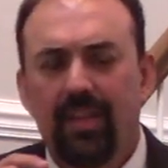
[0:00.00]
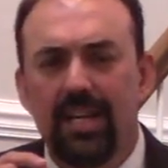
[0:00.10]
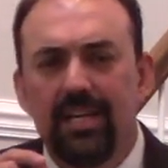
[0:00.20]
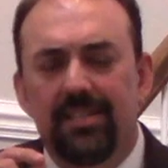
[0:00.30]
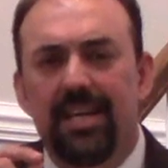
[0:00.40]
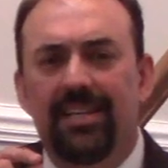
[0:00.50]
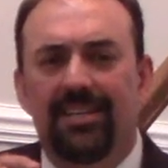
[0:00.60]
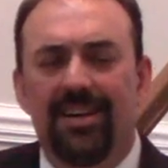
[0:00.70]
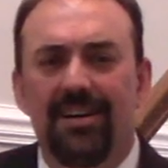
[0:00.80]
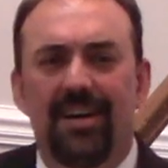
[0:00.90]
is that
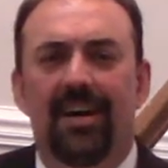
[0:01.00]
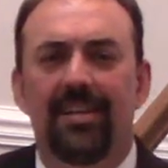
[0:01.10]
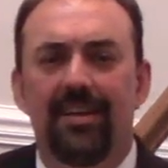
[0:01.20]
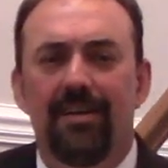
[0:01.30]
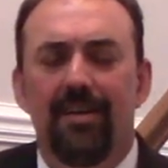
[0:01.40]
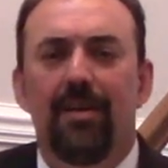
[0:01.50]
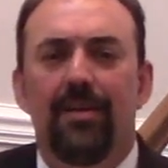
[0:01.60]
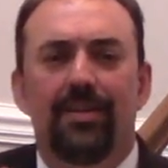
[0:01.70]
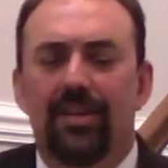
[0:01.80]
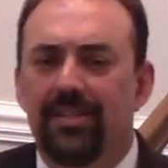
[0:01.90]
God
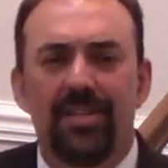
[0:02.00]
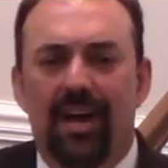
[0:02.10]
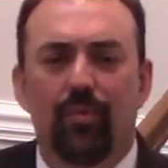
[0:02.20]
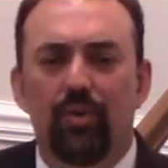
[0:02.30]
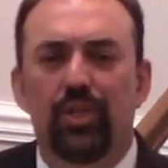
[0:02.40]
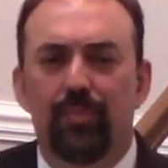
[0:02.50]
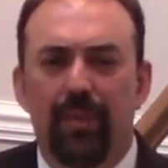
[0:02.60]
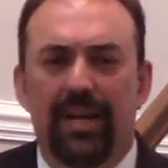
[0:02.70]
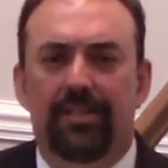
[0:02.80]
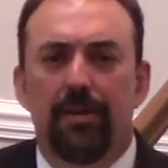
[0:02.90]
does not
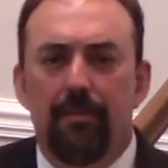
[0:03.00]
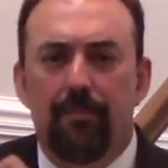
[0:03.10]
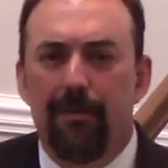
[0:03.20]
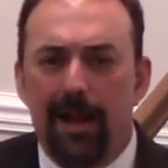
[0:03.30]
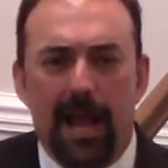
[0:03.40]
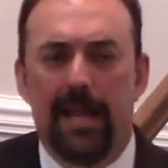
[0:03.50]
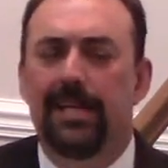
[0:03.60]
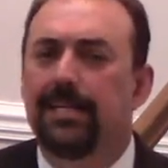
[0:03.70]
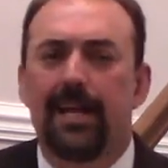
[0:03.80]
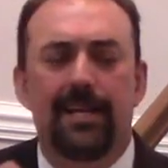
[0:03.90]
respect
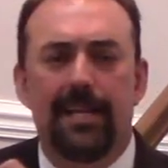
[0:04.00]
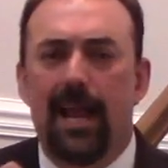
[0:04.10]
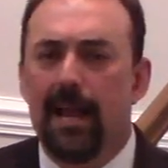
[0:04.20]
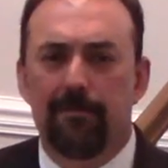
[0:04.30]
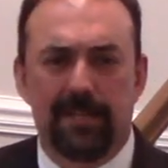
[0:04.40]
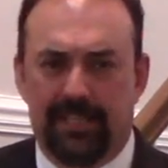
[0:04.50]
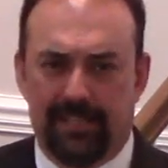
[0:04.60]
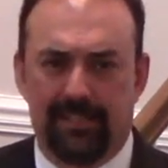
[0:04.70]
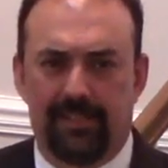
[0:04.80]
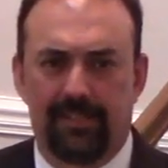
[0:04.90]
pride and
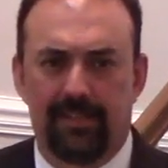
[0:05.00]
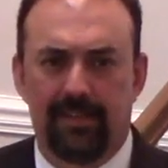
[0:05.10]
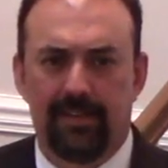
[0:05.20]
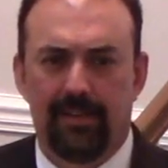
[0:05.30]
arrogance.